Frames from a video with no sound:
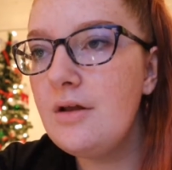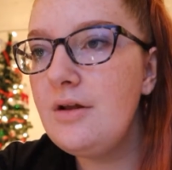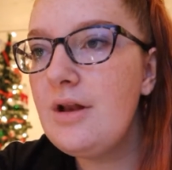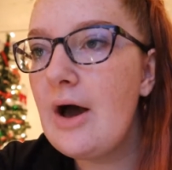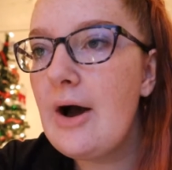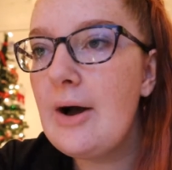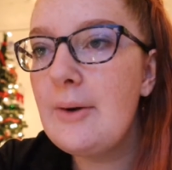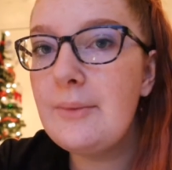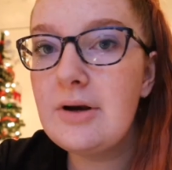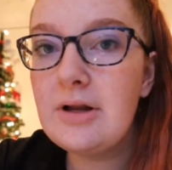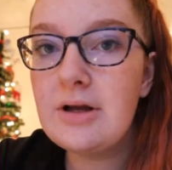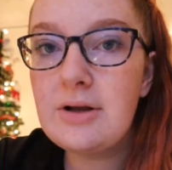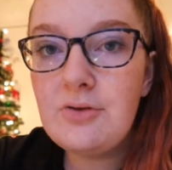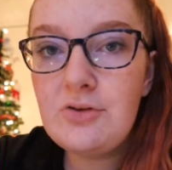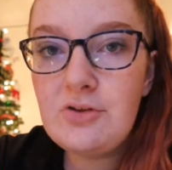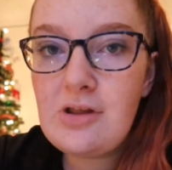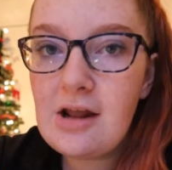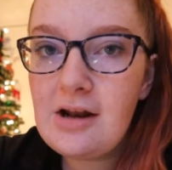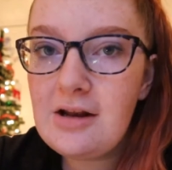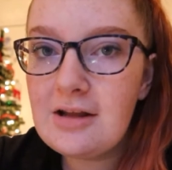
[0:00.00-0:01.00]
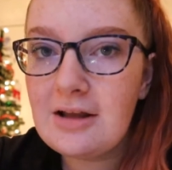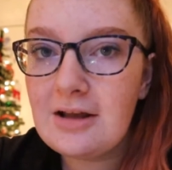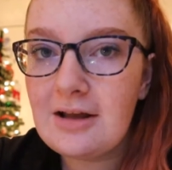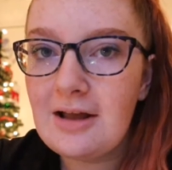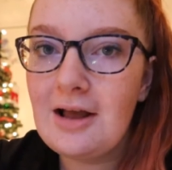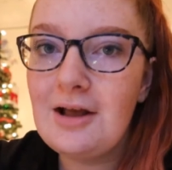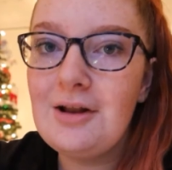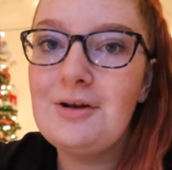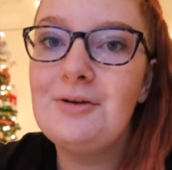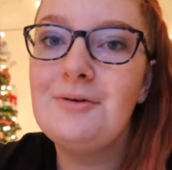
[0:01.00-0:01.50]
now I want to go sledding
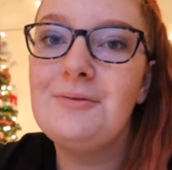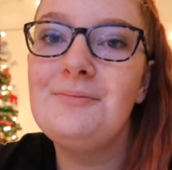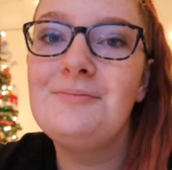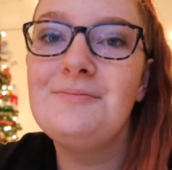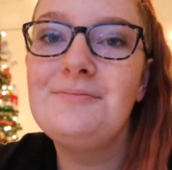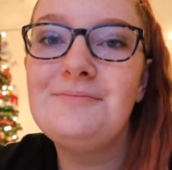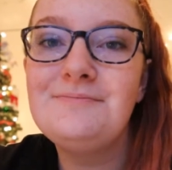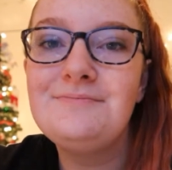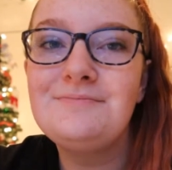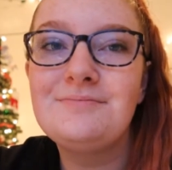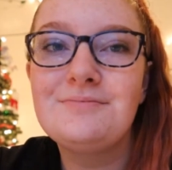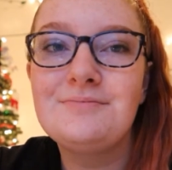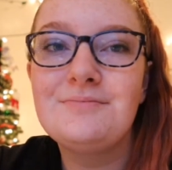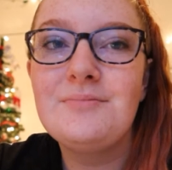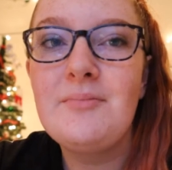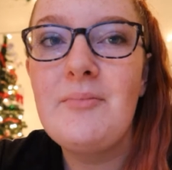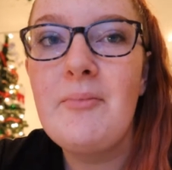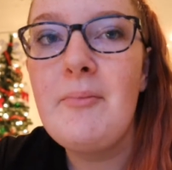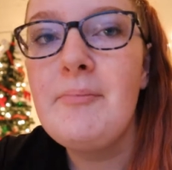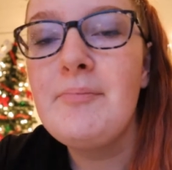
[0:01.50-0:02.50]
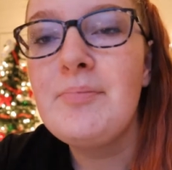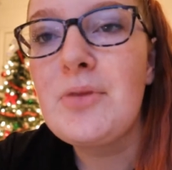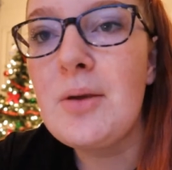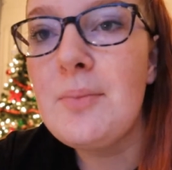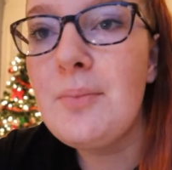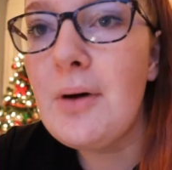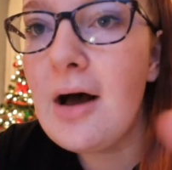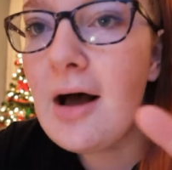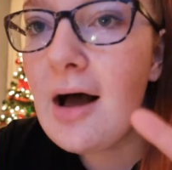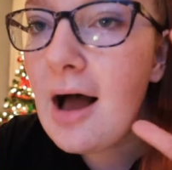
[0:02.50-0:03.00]
again.
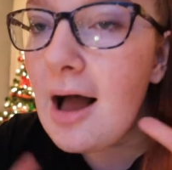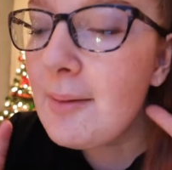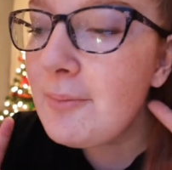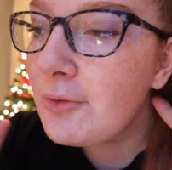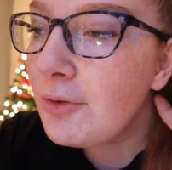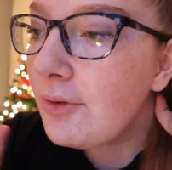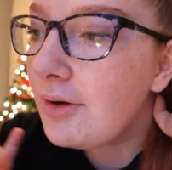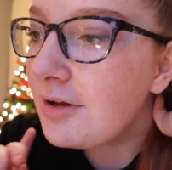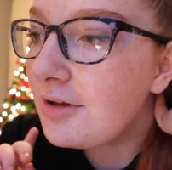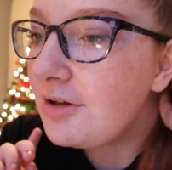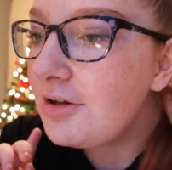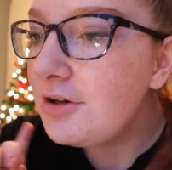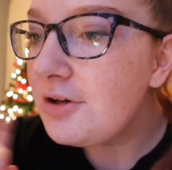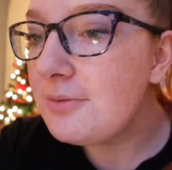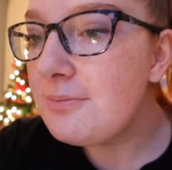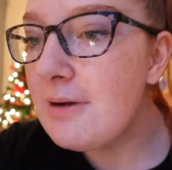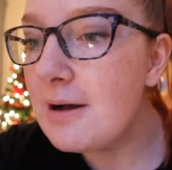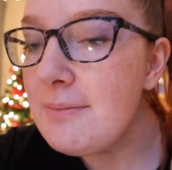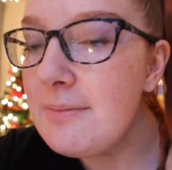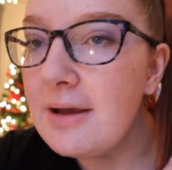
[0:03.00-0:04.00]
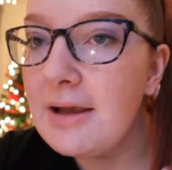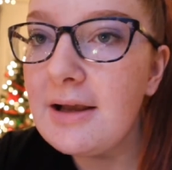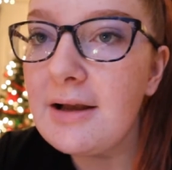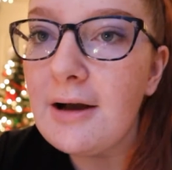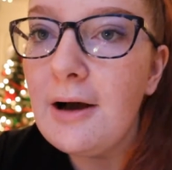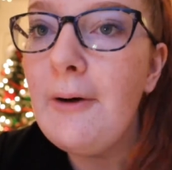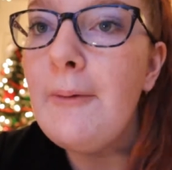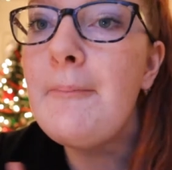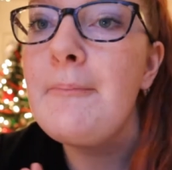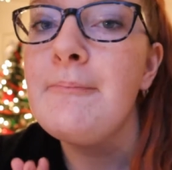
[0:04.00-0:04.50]
But I'm going to do my
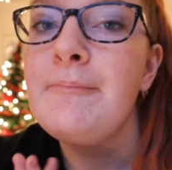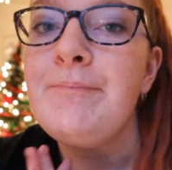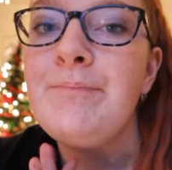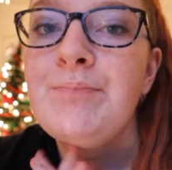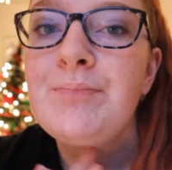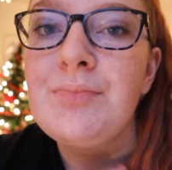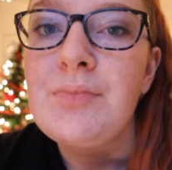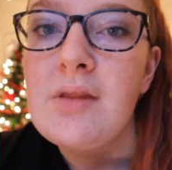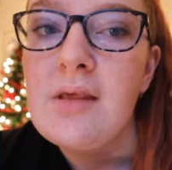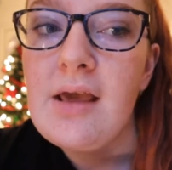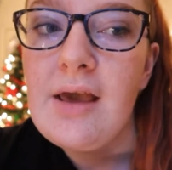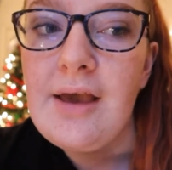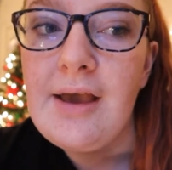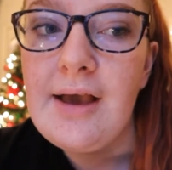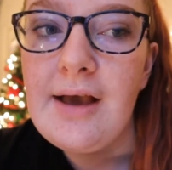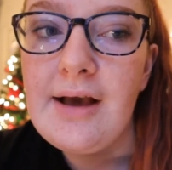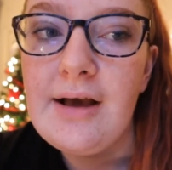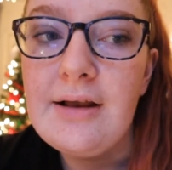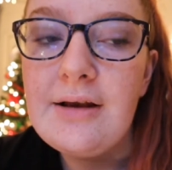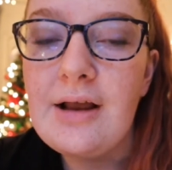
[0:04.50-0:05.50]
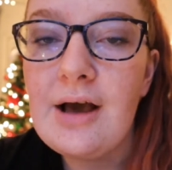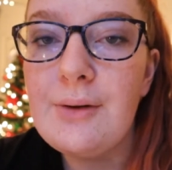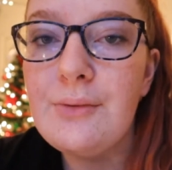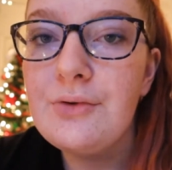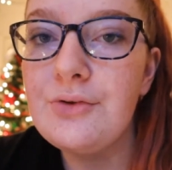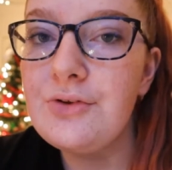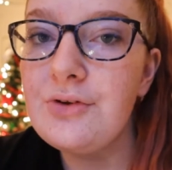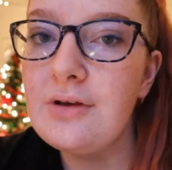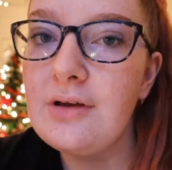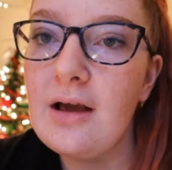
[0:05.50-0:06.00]
makeup, and I
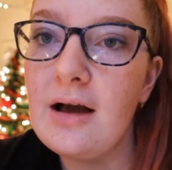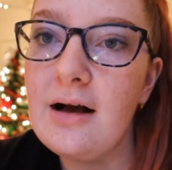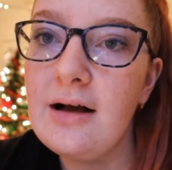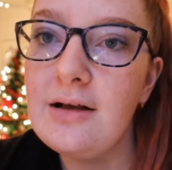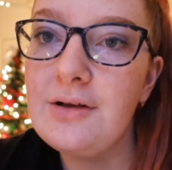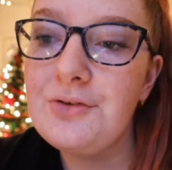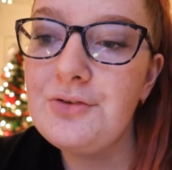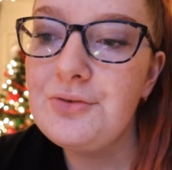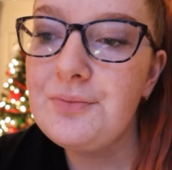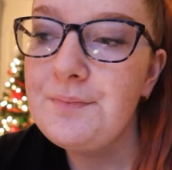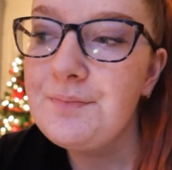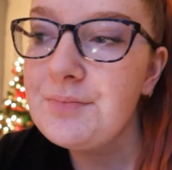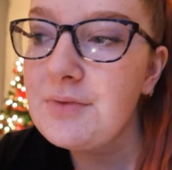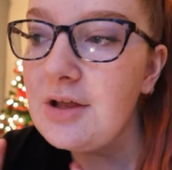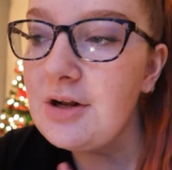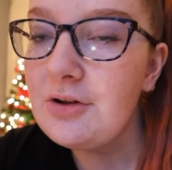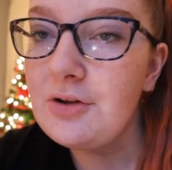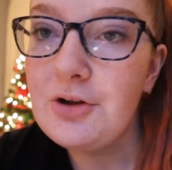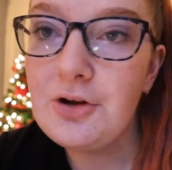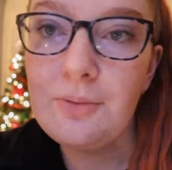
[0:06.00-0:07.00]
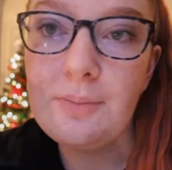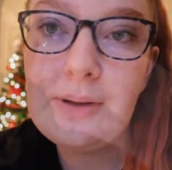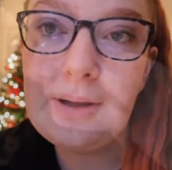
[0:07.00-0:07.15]
will see you guys in a little